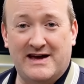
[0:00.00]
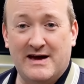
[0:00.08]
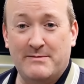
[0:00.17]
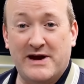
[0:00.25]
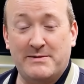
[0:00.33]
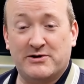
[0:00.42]
And
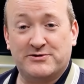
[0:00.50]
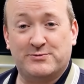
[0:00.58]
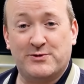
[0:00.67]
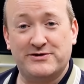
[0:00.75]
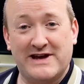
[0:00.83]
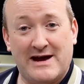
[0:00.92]
people always
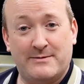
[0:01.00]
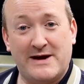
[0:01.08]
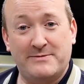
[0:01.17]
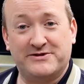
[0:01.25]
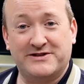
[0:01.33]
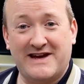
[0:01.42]
wonder how I'm
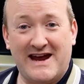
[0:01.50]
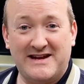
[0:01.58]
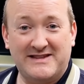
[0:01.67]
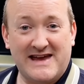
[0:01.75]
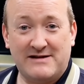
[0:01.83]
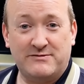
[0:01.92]
able to get in
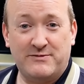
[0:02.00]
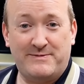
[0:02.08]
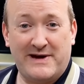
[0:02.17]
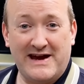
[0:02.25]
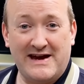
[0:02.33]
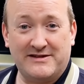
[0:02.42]
there and
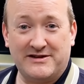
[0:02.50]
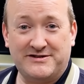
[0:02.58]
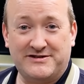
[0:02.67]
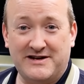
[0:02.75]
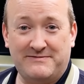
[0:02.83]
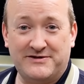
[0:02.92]
repair these
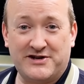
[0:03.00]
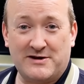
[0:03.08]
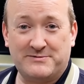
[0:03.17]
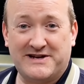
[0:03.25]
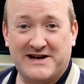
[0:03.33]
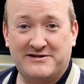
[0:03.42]
different
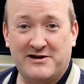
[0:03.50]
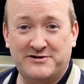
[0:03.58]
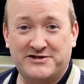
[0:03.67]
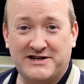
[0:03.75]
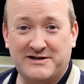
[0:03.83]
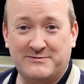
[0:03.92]
types of
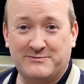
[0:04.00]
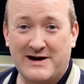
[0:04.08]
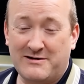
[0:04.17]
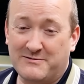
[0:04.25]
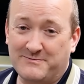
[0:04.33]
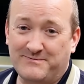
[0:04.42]
technology.
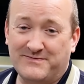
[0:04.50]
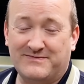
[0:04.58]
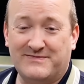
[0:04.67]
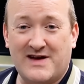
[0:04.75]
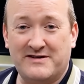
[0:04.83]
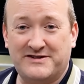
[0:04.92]
Well,
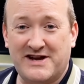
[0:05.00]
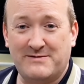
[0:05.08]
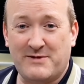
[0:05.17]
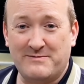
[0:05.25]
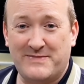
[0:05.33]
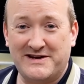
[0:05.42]
I'm going to tell you
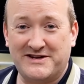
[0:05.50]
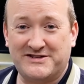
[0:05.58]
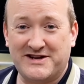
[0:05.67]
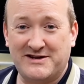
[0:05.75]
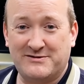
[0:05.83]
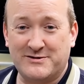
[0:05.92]
my biggest
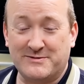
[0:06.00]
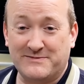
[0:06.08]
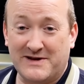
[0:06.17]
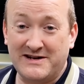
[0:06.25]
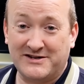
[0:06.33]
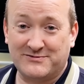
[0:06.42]
secret,
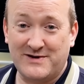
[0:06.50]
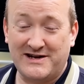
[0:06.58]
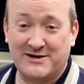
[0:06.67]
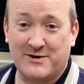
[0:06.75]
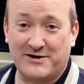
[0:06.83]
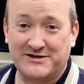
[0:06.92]
and it's really
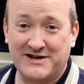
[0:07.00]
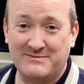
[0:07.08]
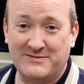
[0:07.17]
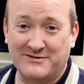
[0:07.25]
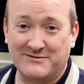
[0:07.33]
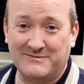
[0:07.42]
quite
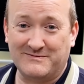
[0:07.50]
simple.